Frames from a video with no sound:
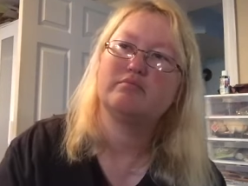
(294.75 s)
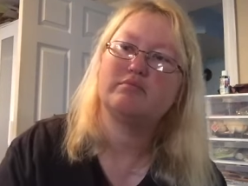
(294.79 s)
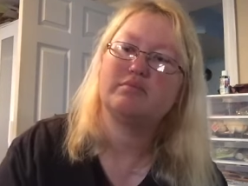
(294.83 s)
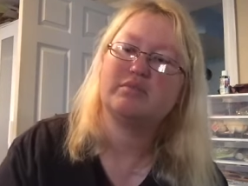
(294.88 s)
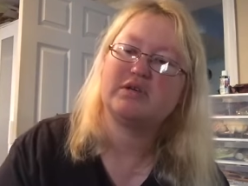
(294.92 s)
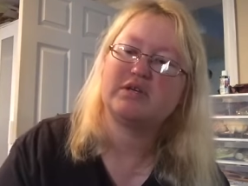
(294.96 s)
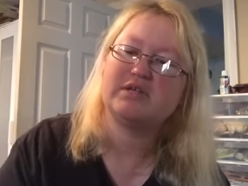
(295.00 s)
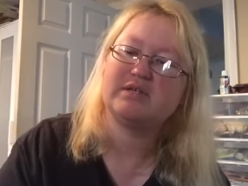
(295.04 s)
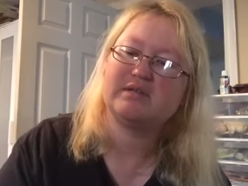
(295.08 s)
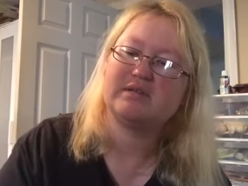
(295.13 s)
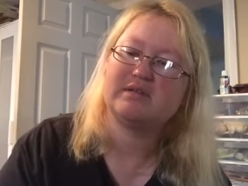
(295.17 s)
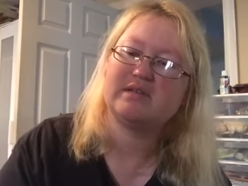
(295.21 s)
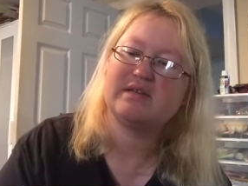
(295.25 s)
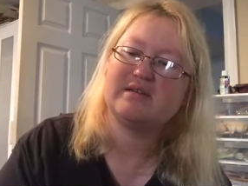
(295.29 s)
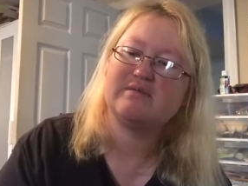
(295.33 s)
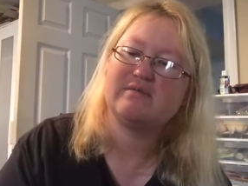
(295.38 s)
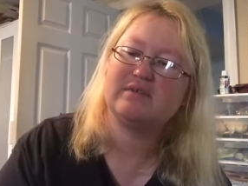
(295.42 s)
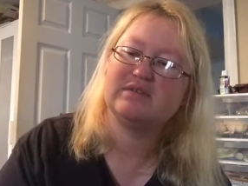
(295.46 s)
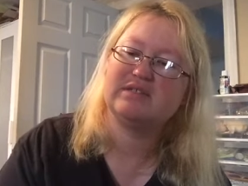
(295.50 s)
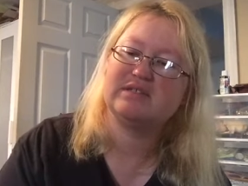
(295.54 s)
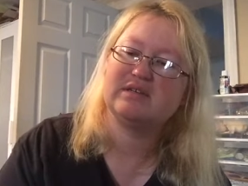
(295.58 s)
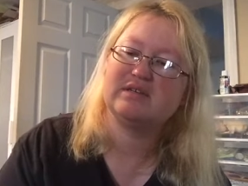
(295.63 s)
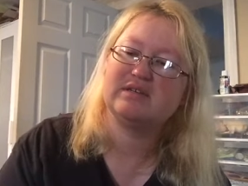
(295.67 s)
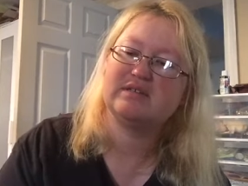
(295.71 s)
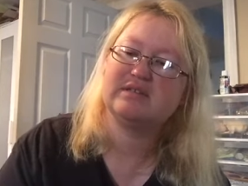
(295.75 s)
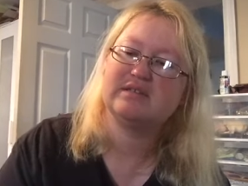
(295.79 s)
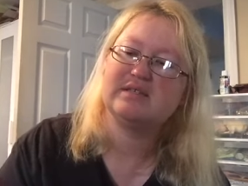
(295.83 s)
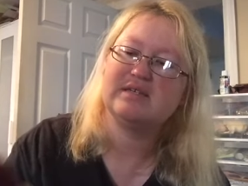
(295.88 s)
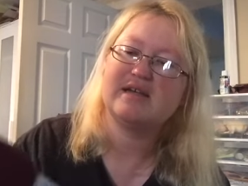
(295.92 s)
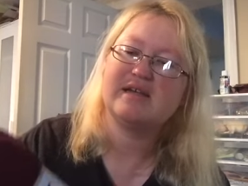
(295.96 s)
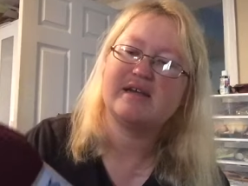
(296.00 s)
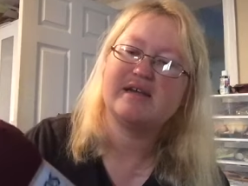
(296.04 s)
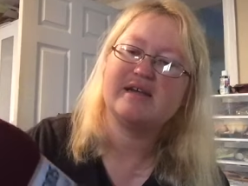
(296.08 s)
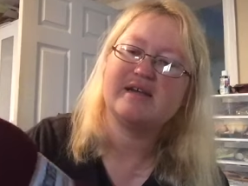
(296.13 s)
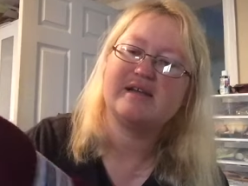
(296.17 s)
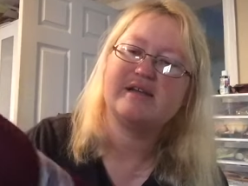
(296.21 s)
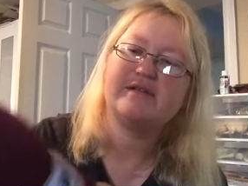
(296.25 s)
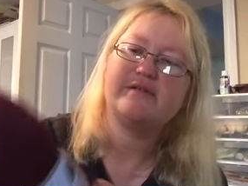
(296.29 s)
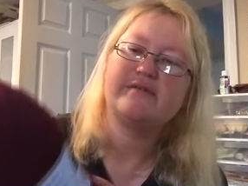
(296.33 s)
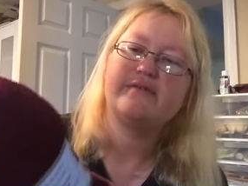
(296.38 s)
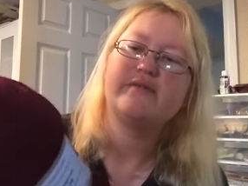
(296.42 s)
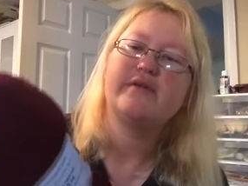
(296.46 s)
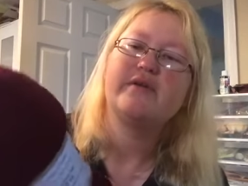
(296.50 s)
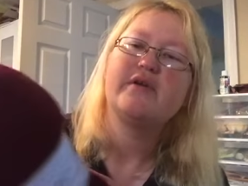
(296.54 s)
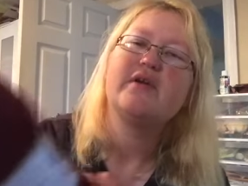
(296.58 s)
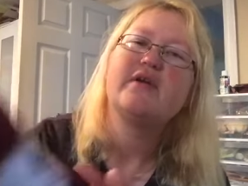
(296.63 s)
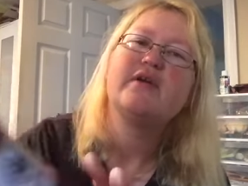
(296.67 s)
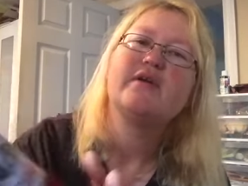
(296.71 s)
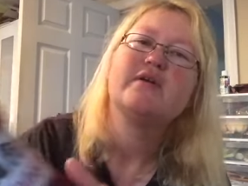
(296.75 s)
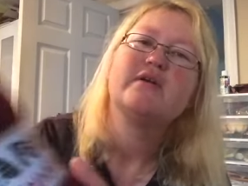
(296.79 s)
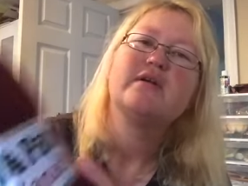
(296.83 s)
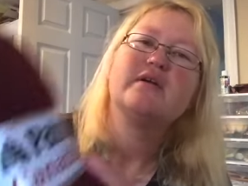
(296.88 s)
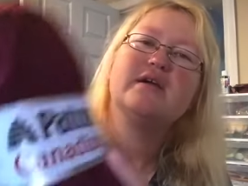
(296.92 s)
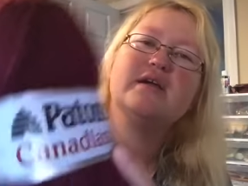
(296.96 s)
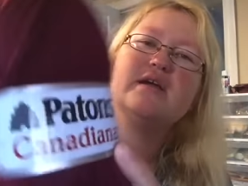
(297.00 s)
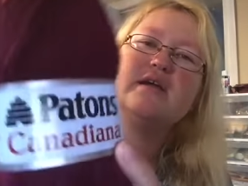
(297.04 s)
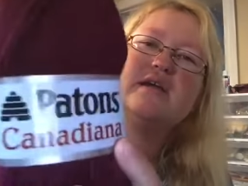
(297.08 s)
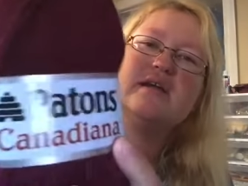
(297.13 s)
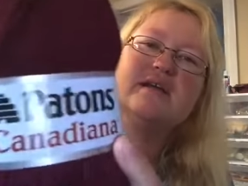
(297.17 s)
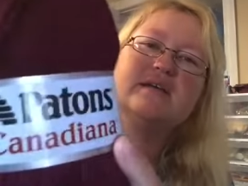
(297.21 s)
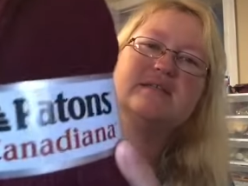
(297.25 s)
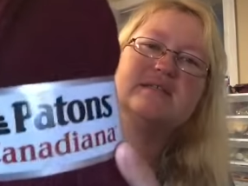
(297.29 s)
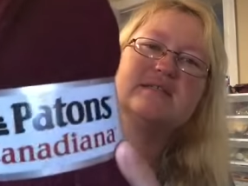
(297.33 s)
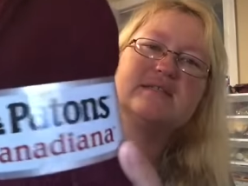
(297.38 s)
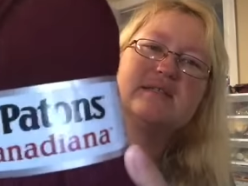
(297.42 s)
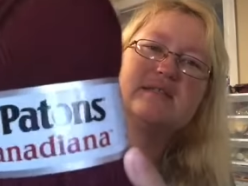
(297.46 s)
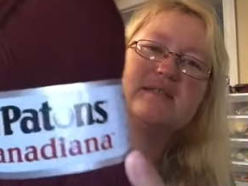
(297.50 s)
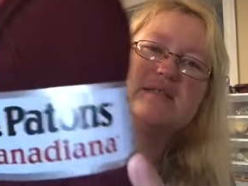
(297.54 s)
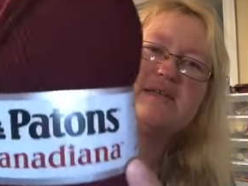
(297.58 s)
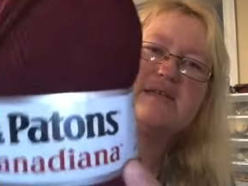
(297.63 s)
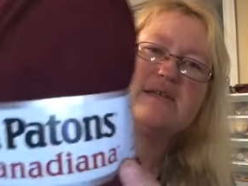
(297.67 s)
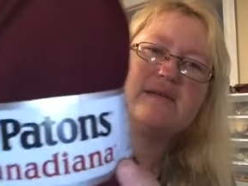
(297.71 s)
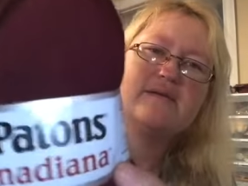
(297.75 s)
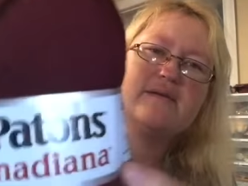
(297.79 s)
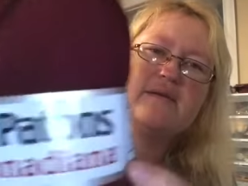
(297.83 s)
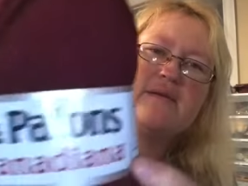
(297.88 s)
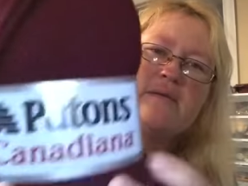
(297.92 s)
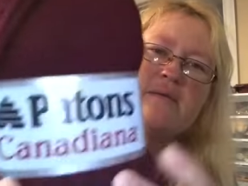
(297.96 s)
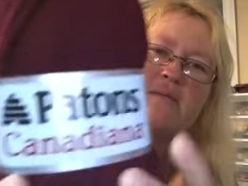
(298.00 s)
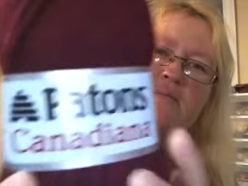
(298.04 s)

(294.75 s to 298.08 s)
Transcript: But it was on sale. It is the